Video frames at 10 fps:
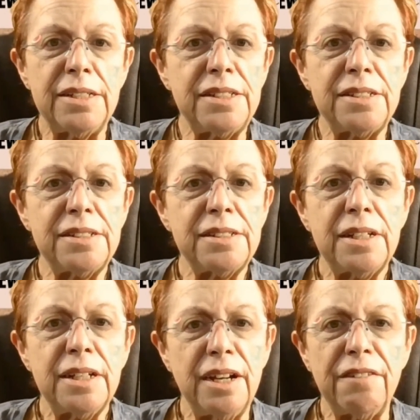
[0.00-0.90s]
It's
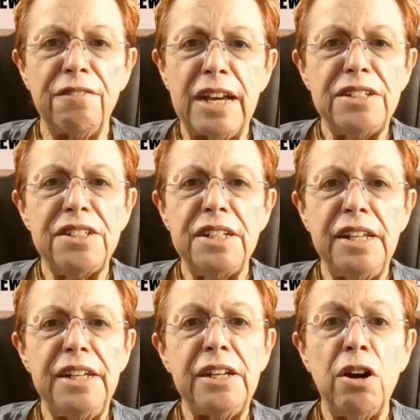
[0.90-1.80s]
a
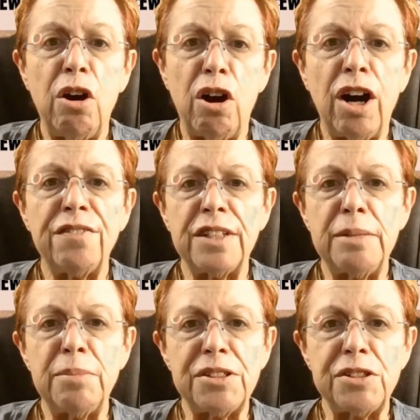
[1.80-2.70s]
fascinating
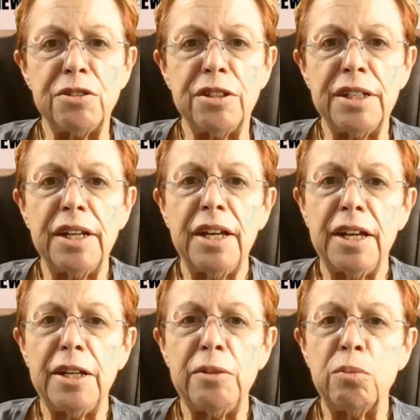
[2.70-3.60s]
off label story
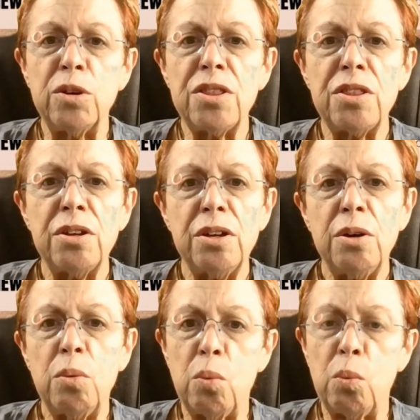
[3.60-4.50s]
and worth
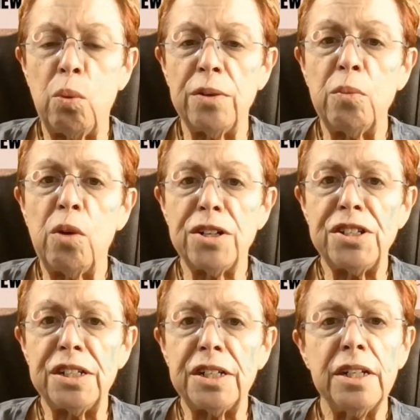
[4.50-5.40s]
one
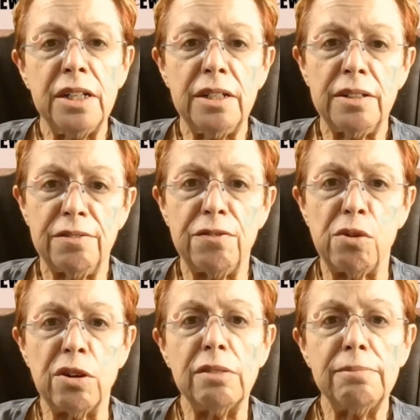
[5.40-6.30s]
watching
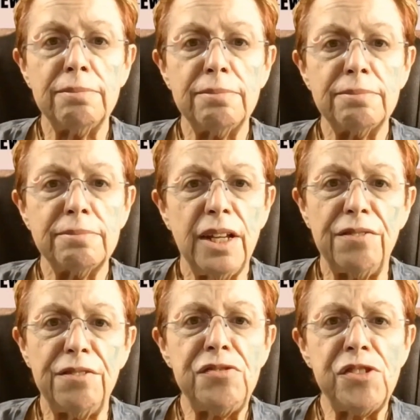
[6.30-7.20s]
for.
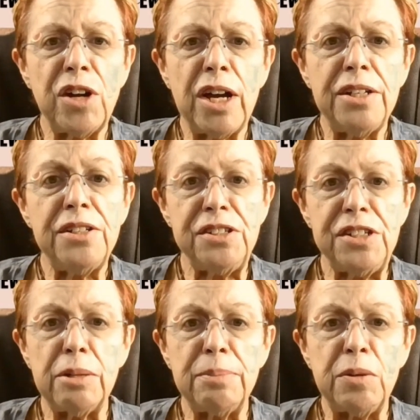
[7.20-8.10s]
If you've tried
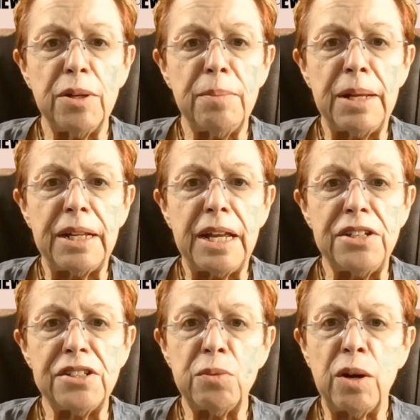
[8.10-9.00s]
GLP 1
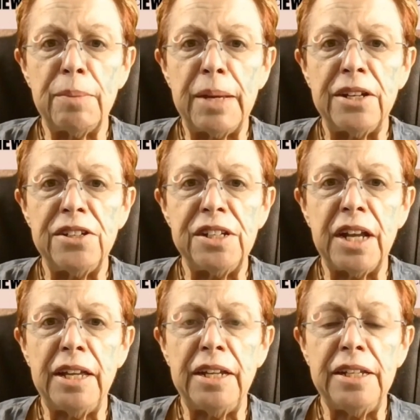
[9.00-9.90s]
medication while
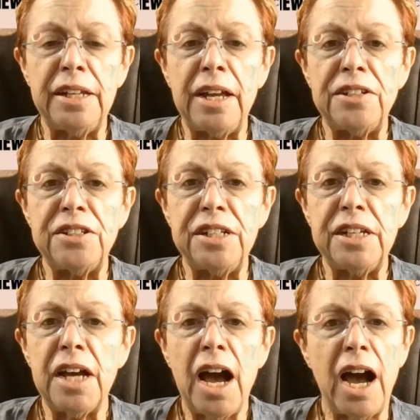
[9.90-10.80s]
managing
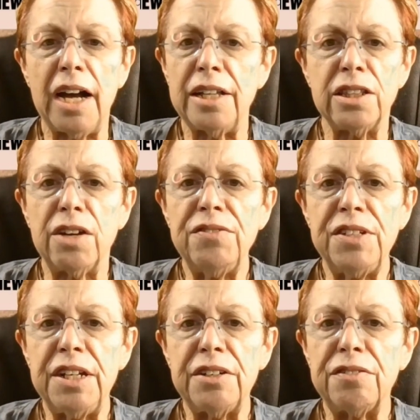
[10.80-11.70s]
ADHD, I'd
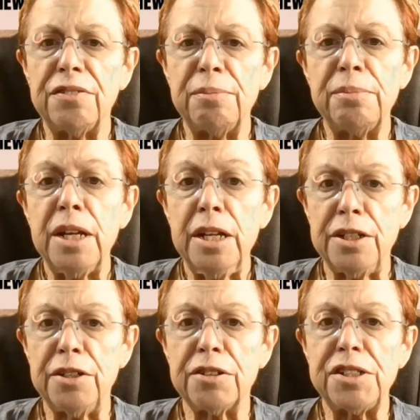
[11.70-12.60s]
love to hear from
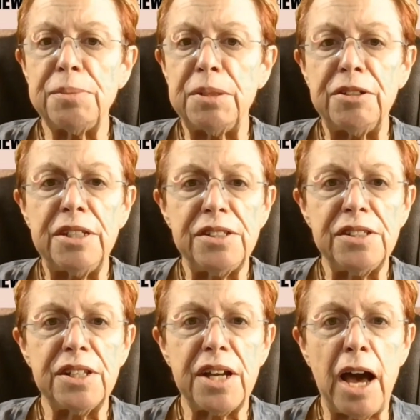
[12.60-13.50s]
your
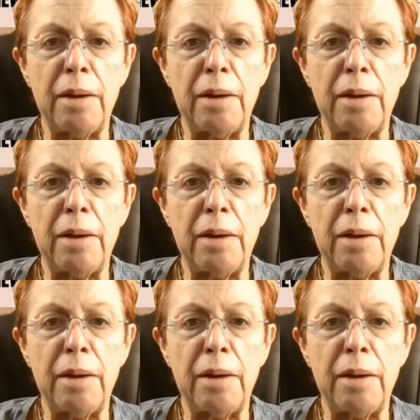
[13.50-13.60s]
experience in the